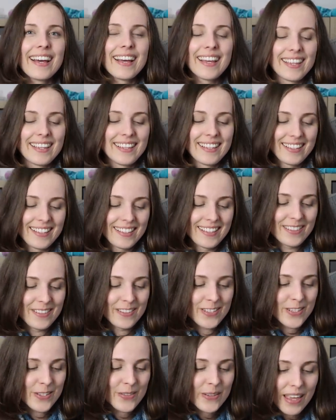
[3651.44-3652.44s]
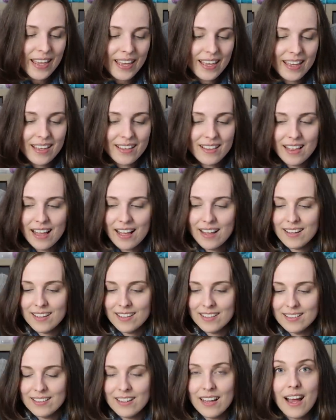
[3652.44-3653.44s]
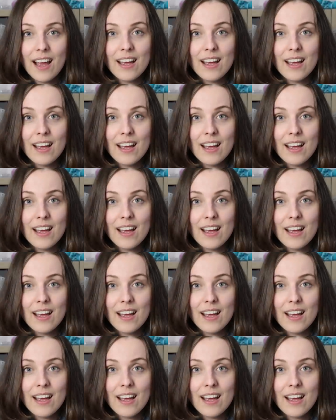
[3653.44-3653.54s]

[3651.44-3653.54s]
Uh, so yeah, uh,